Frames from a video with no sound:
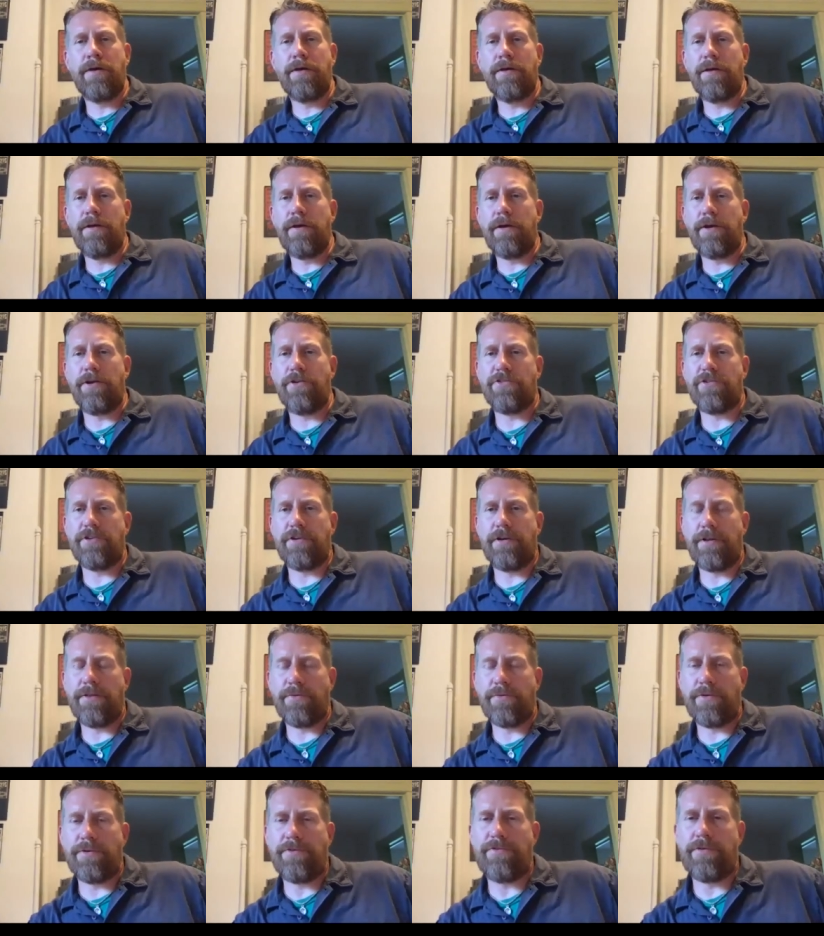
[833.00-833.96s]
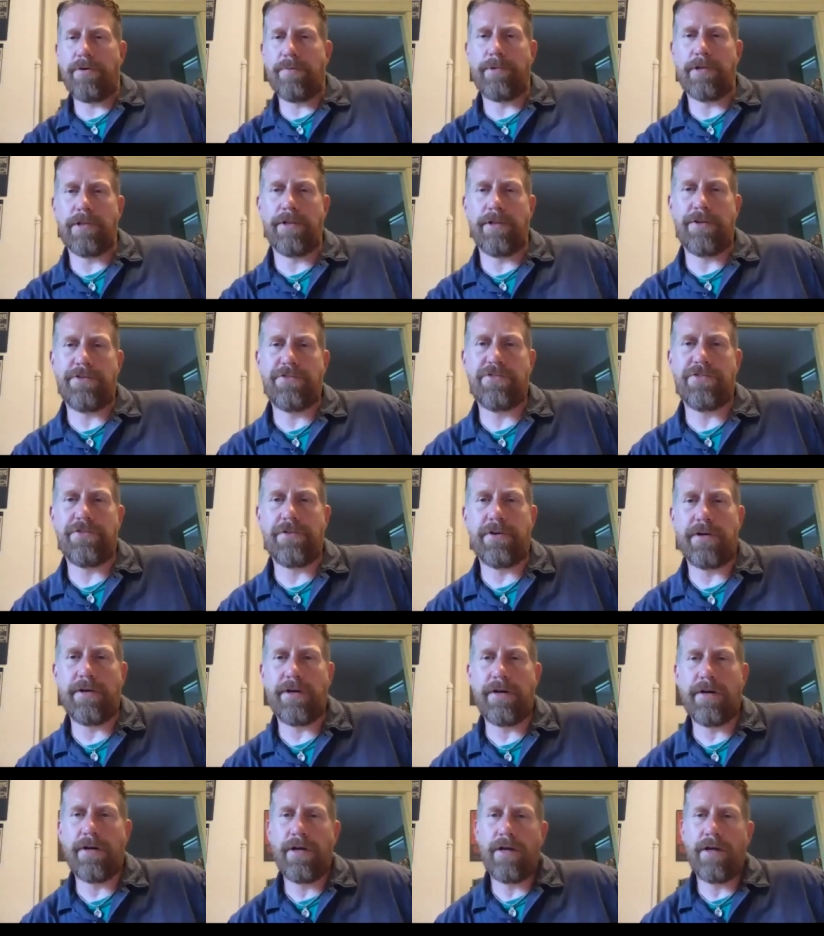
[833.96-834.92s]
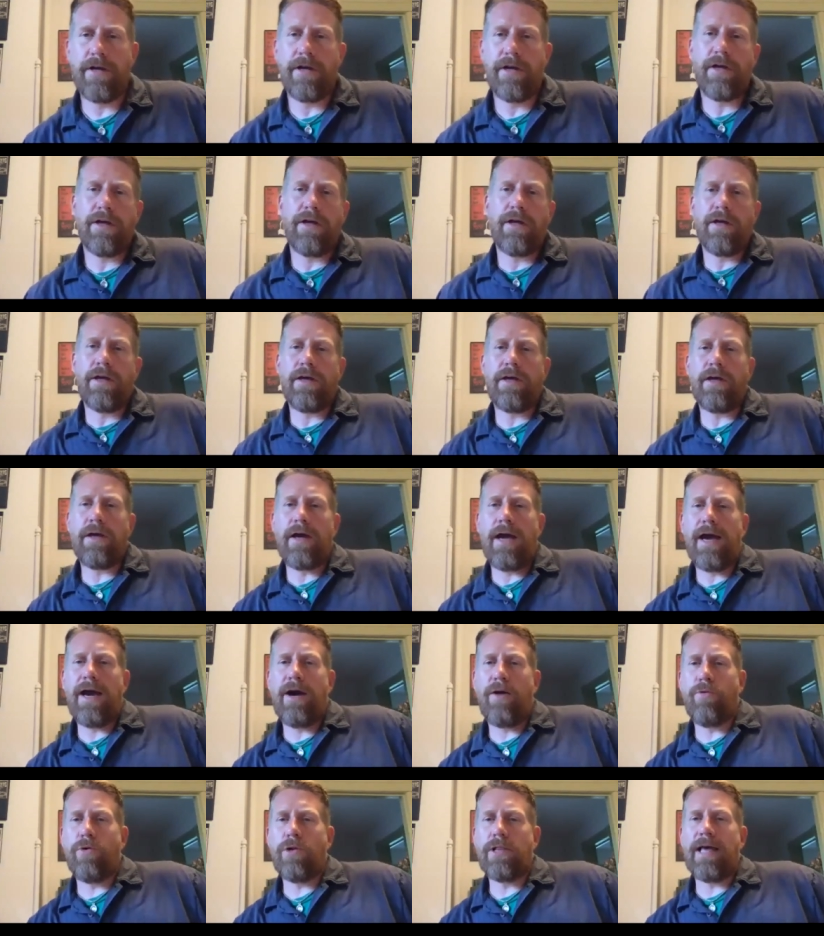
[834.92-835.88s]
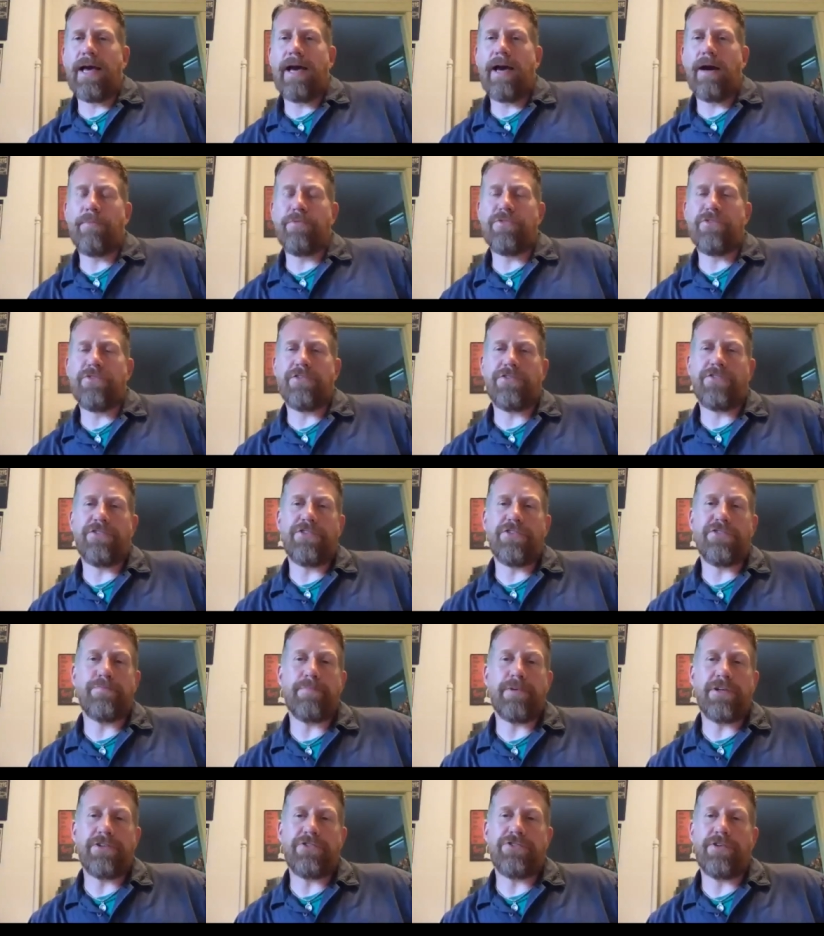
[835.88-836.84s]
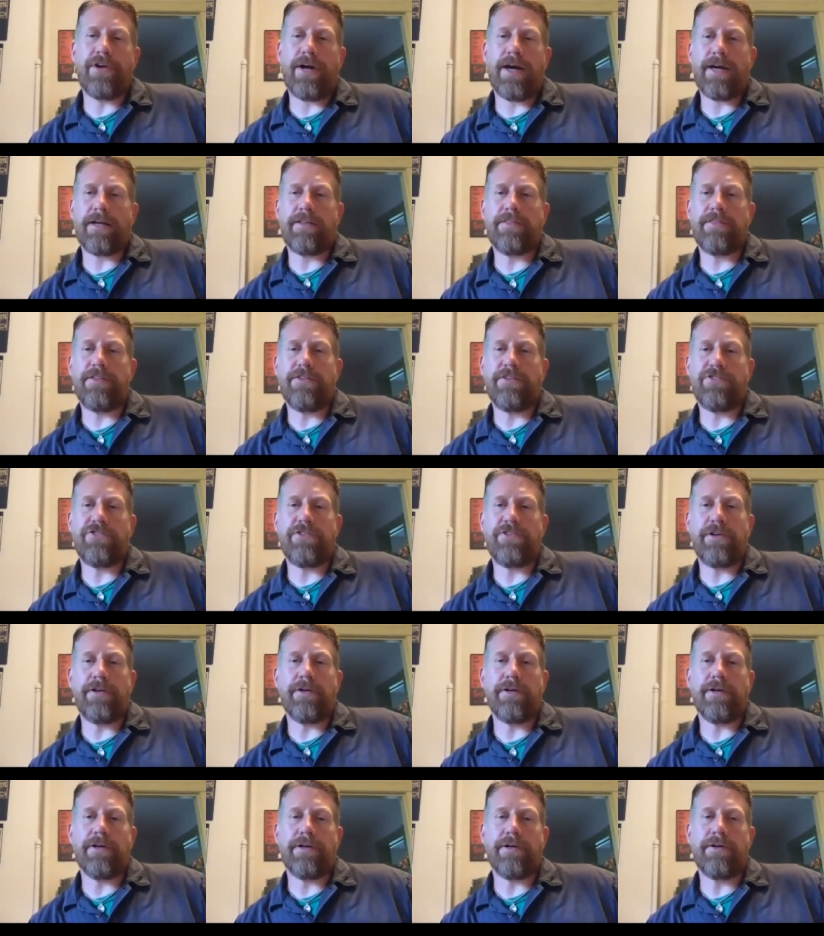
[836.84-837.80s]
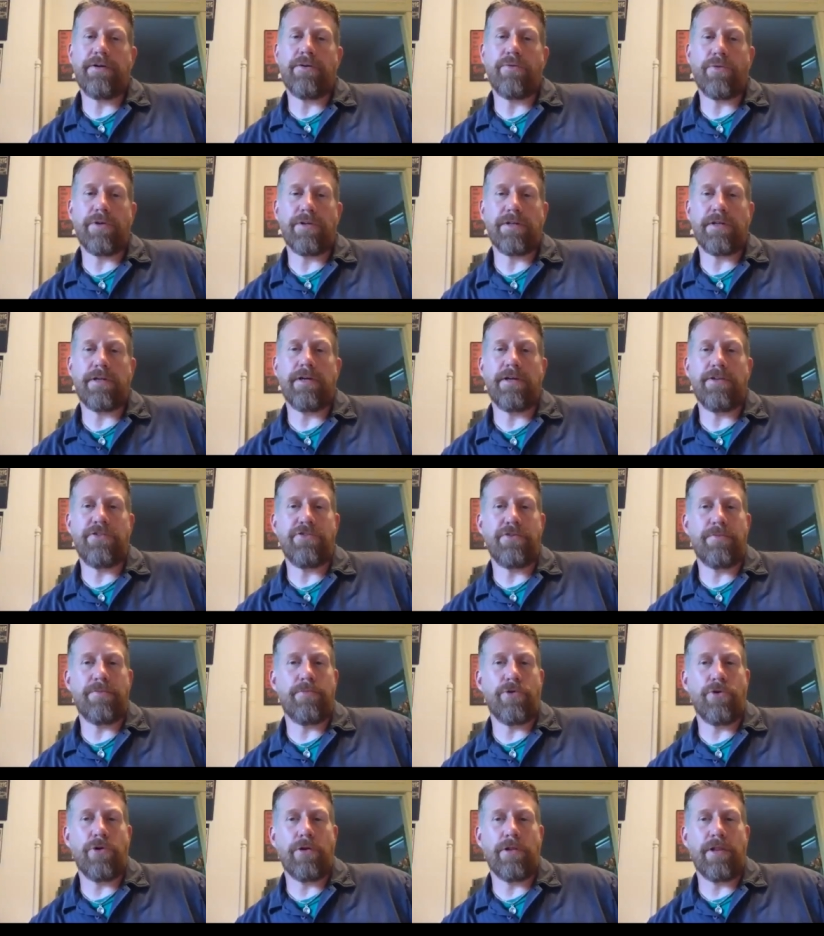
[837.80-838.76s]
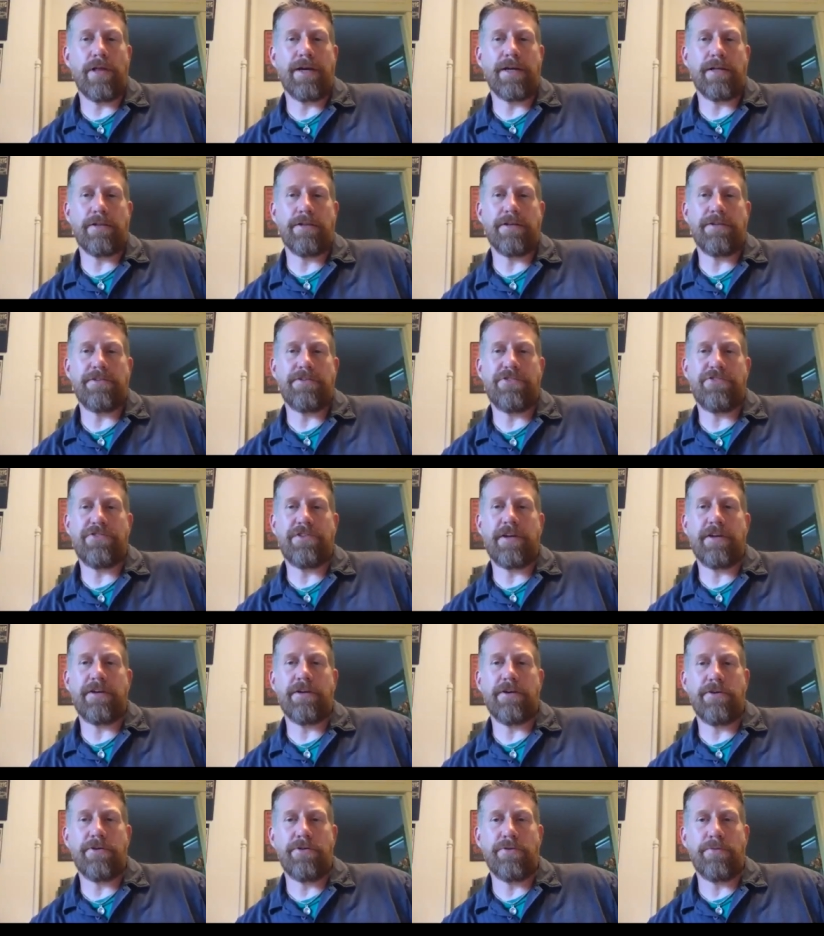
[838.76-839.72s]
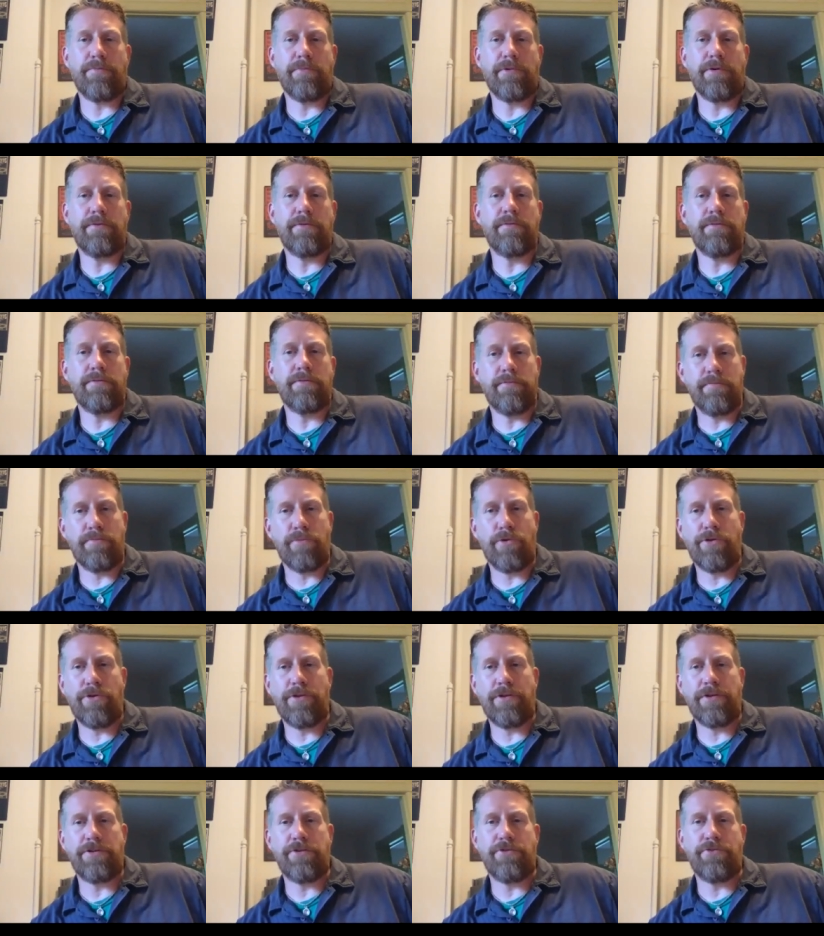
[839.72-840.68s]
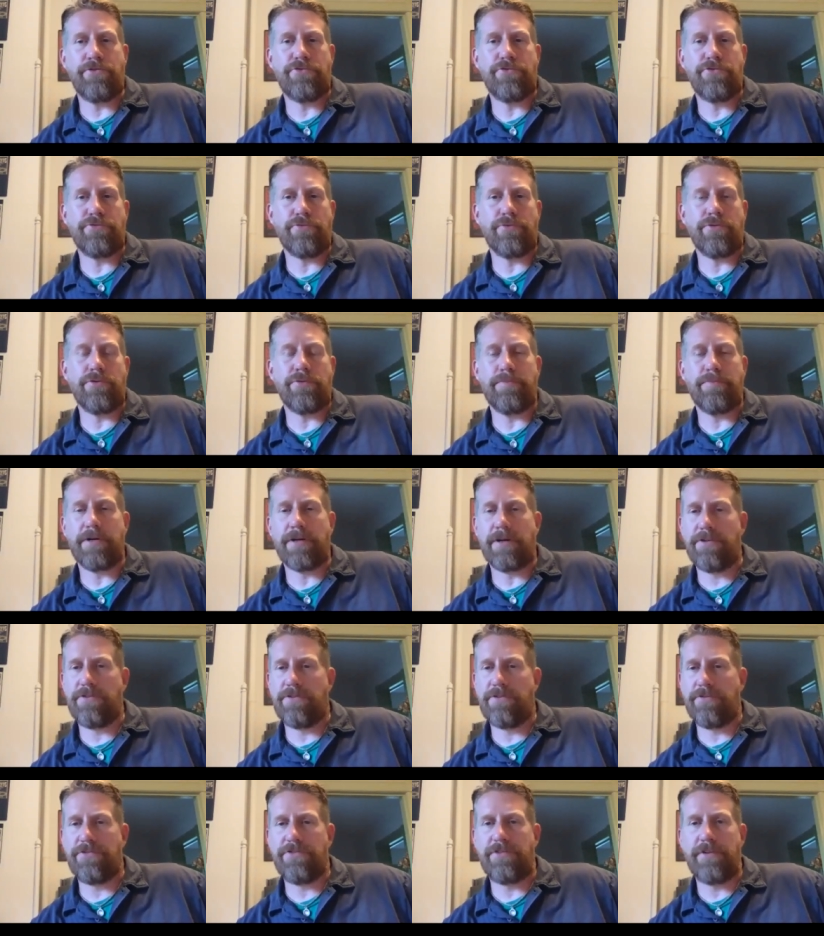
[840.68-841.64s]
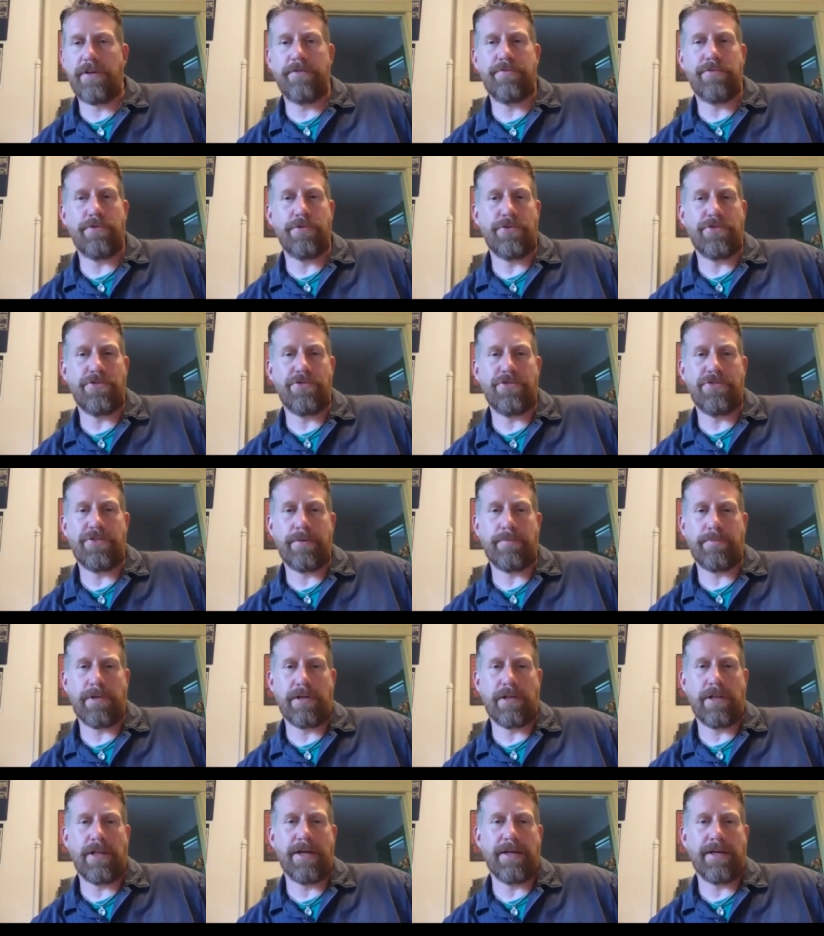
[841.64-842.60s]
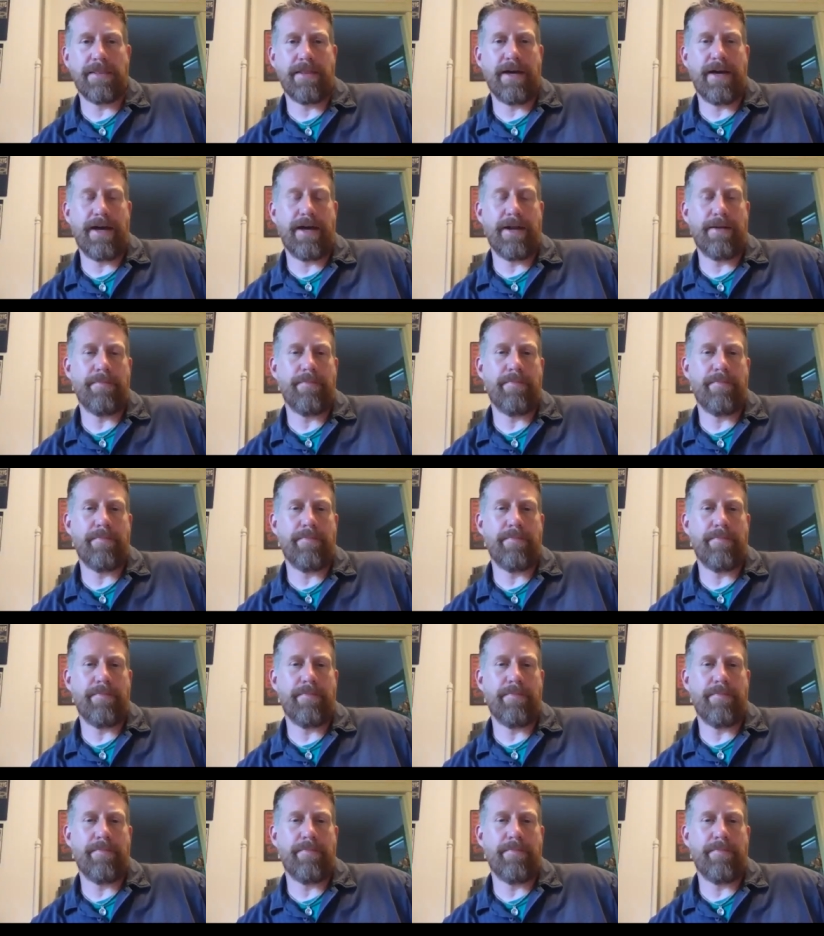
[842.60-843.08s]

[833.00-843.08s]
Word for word: Here's another one from a listener how will absences be tracked this year when kids are more likely to stay home more than usual because of sniffles or something like that?